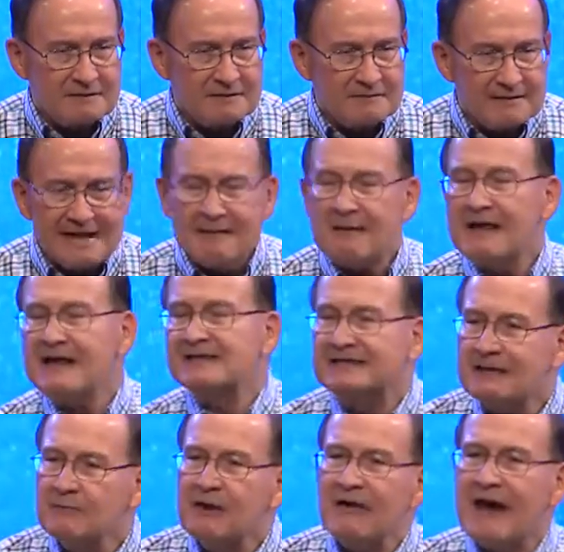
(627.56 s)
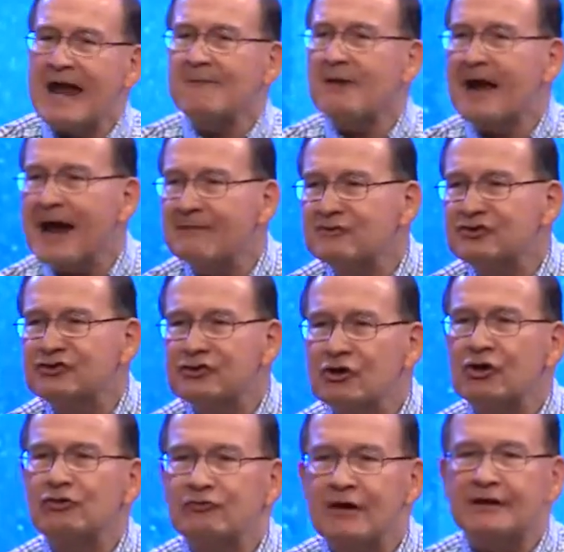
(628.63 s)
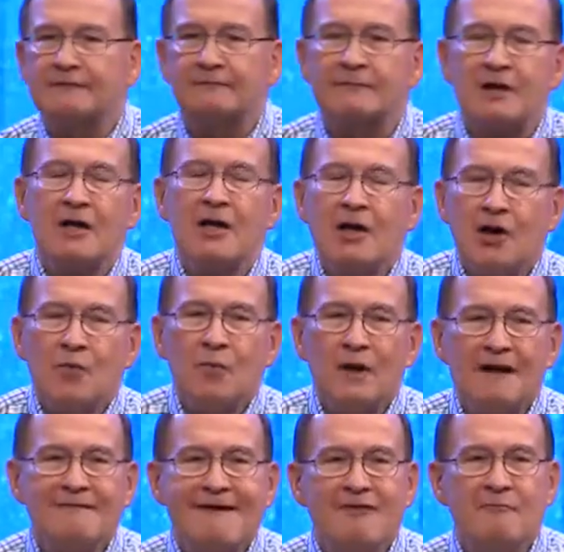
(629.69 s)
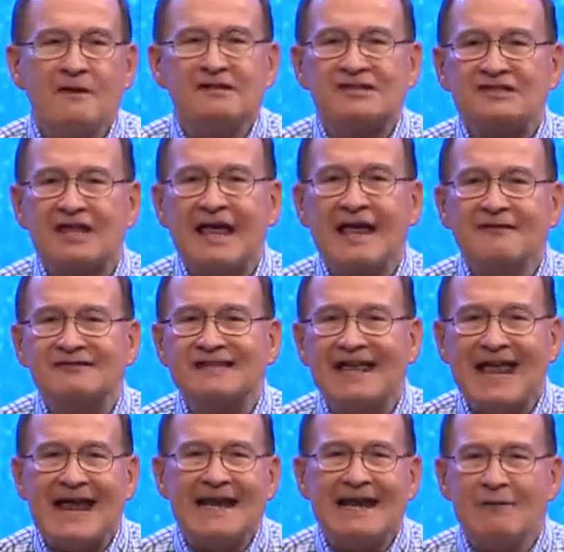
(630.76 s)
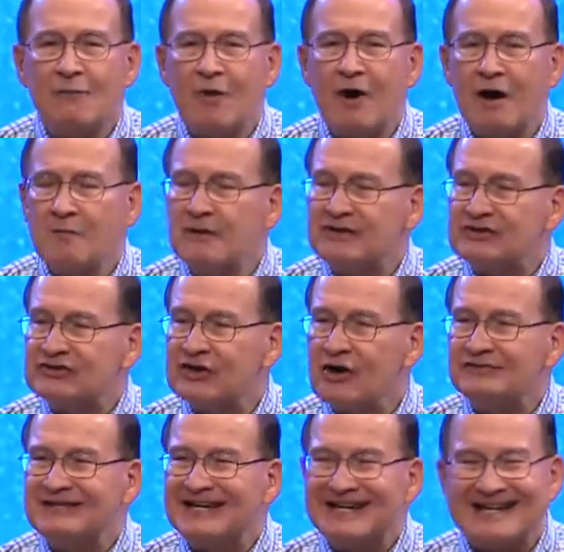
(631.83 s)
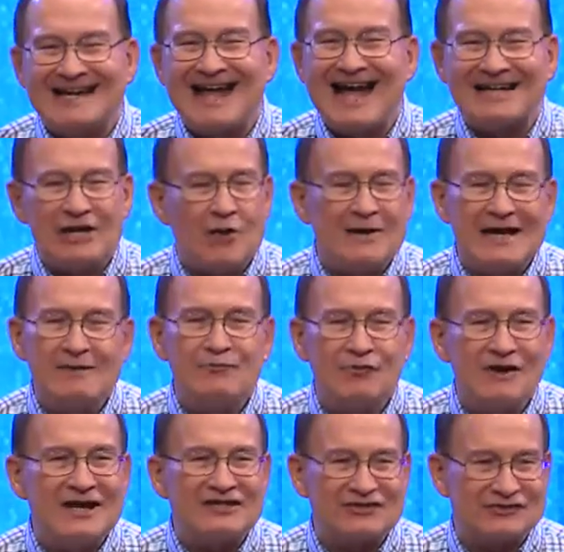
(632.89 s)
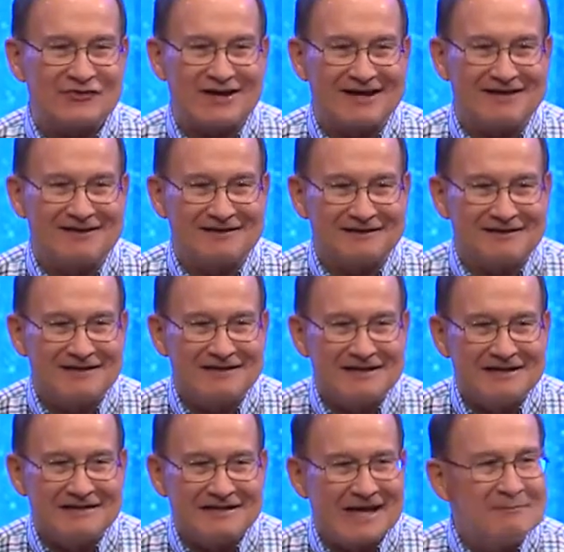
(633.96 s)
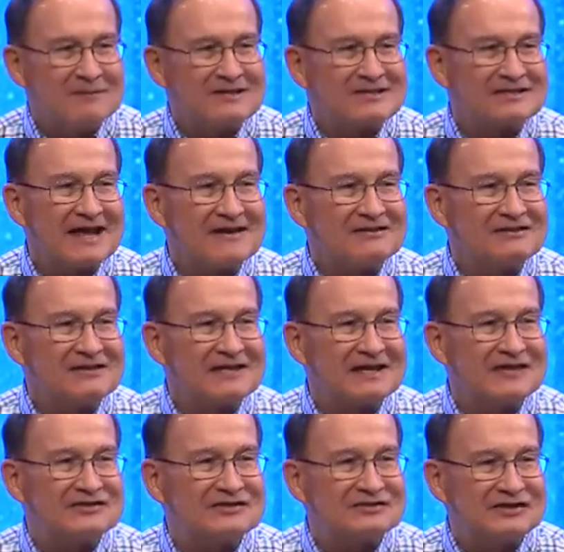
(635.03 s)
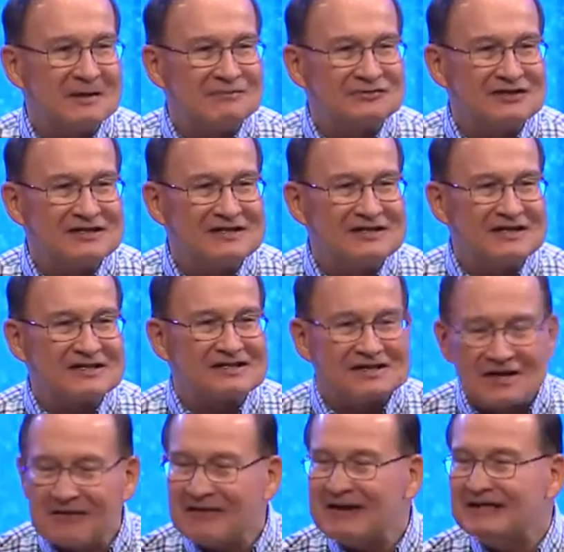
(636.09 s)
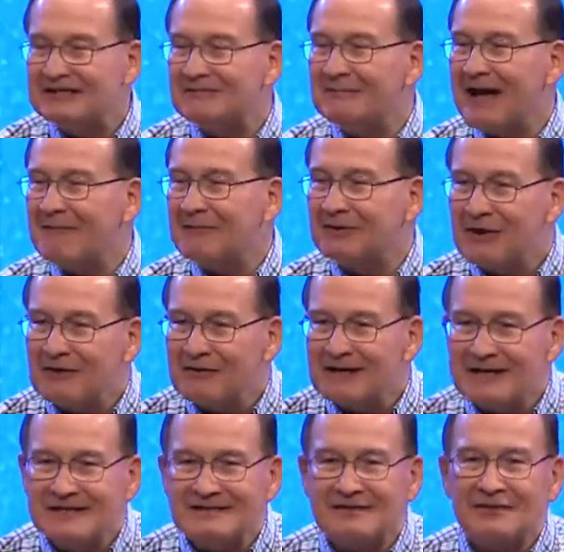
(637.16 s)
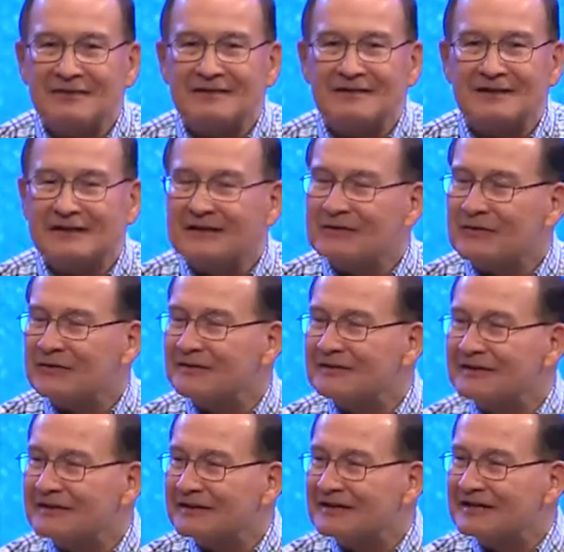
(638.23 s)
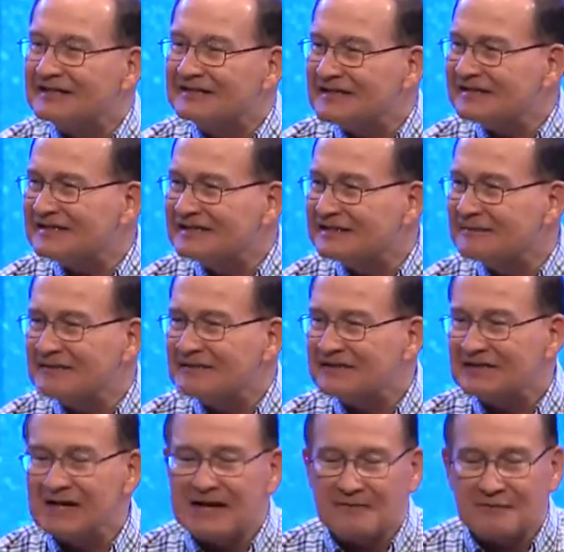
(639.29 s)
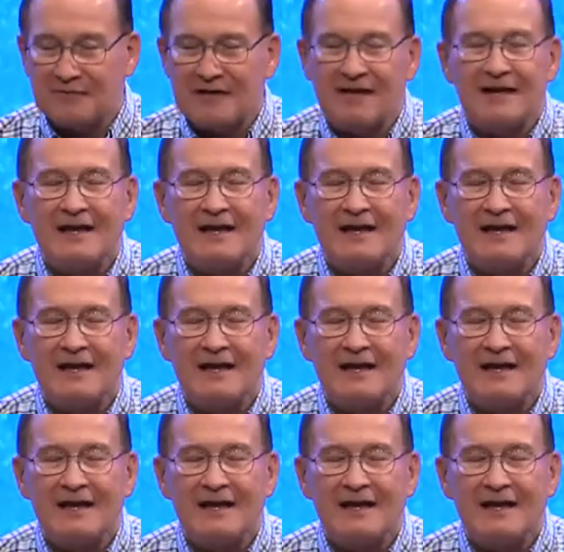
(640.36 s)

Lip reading: Anyway, they say, we're Abraham's children. We have never been slaves to anyone, which shows they did not know Hebrew history. They had been slaves to the Egyptians, the Assyrians, the Babylonians. Their existence had been slavery.